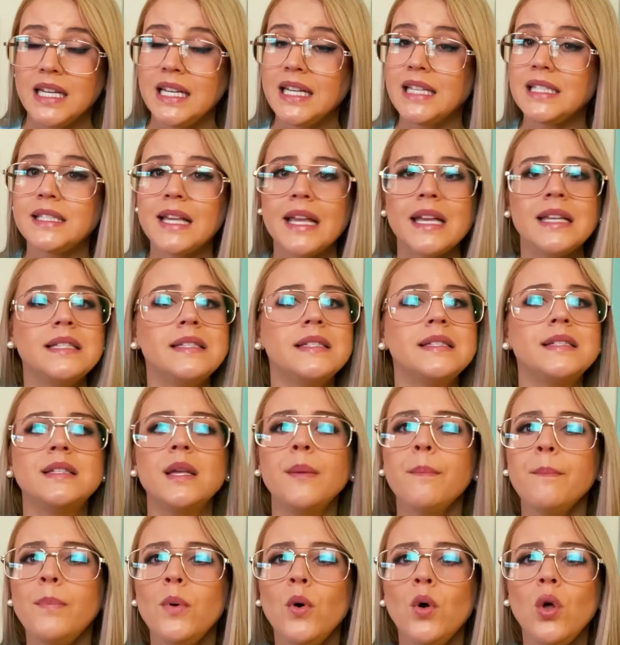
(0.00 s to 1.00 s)
It's a
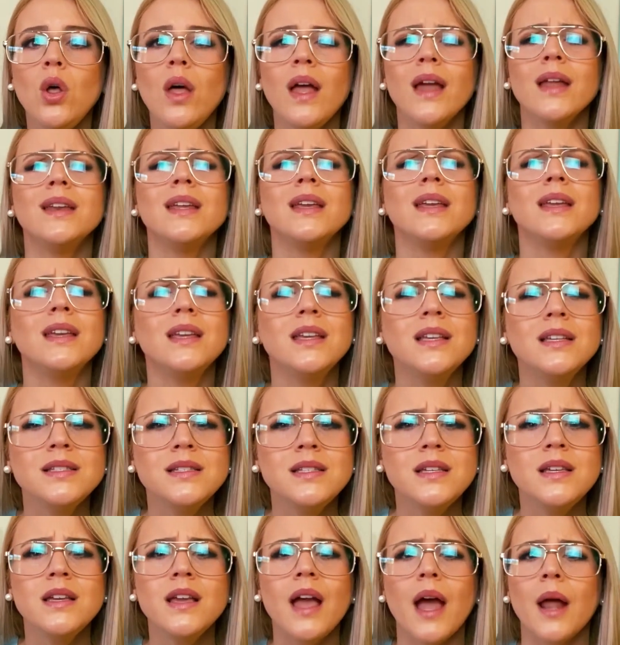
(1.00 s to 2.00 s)
simple and
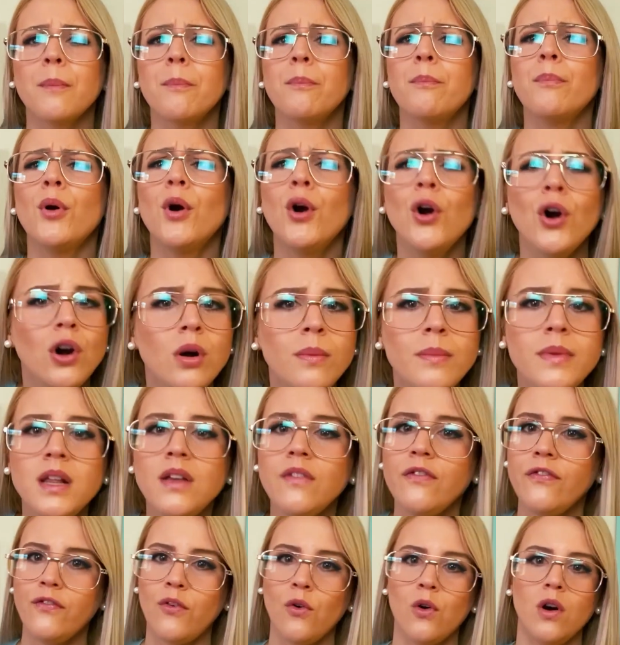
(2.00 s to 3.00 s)
easy and
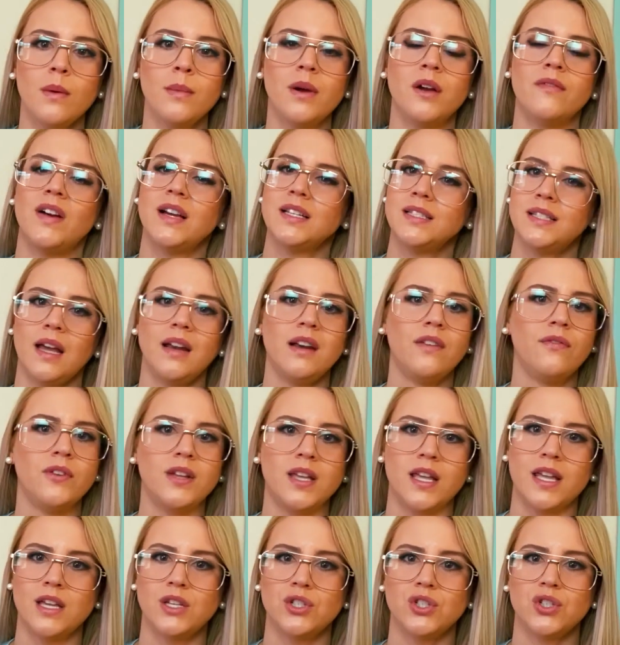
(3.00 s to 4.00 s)
permanent form of
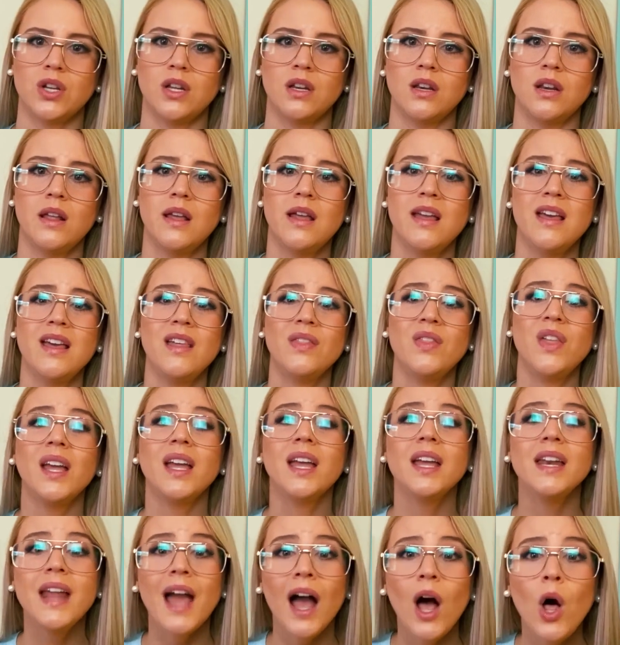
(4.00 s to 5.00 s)
identification that
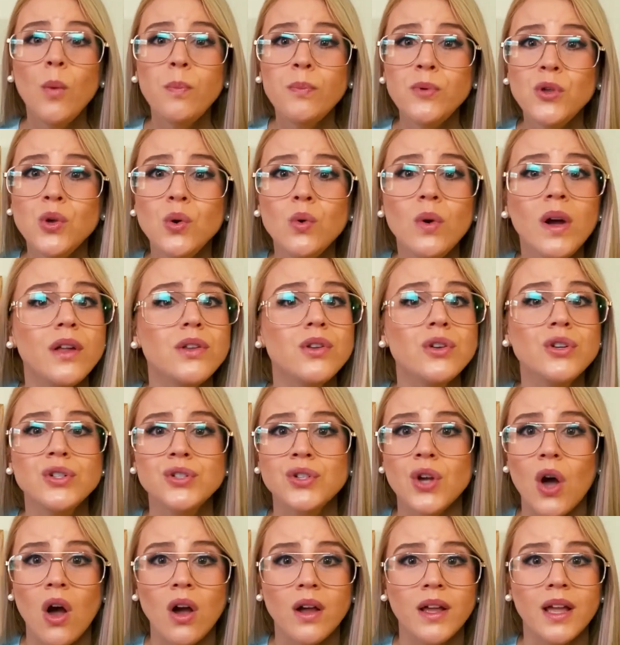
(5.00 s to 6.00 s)
can help you and your
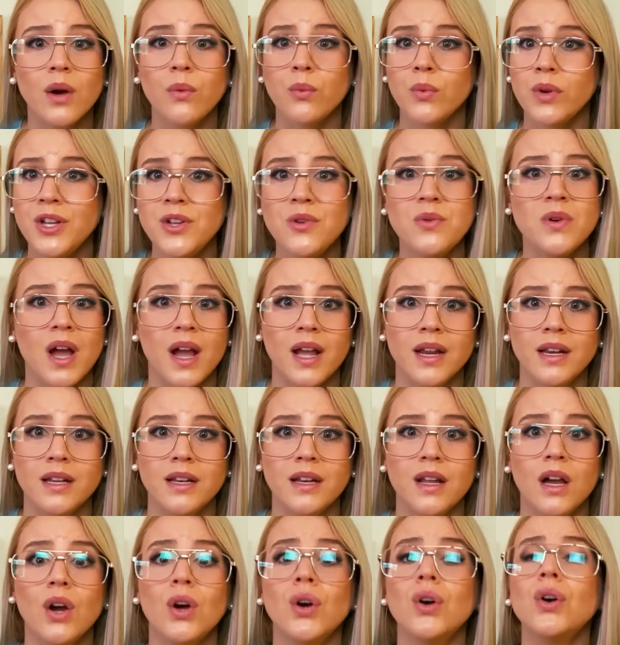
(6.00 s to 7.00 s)
dog get
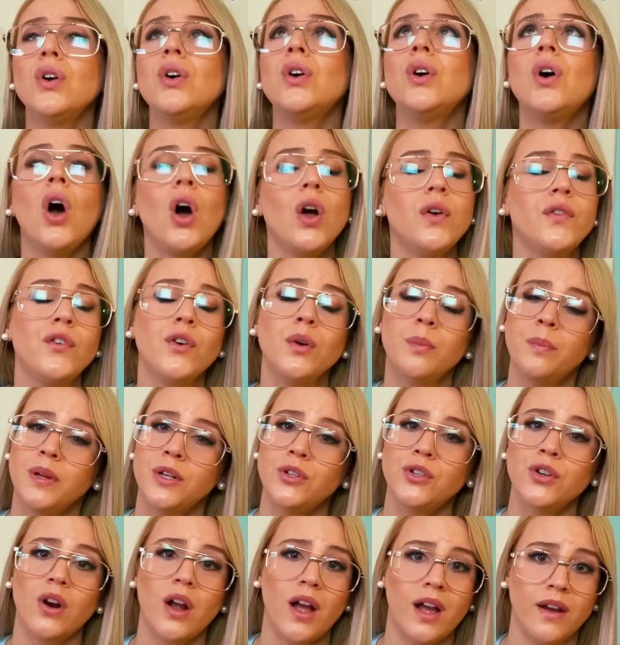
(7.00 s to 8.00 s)
reunited God
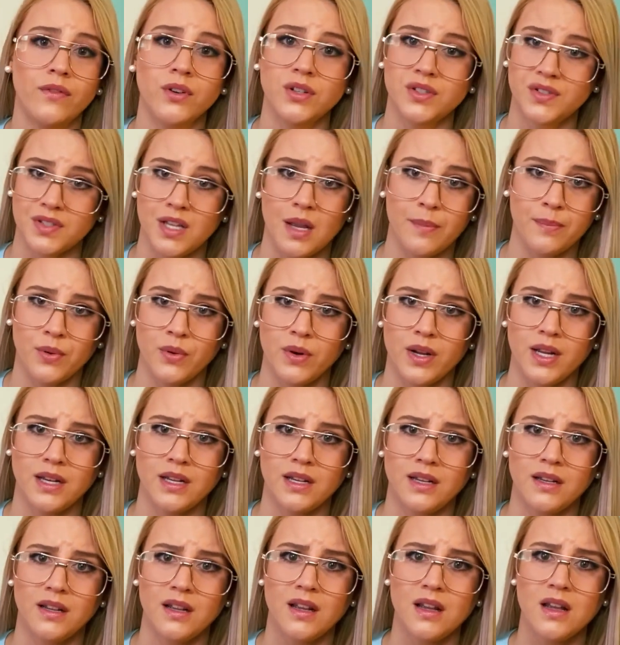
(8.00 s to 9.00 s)
forbid you're ever separated.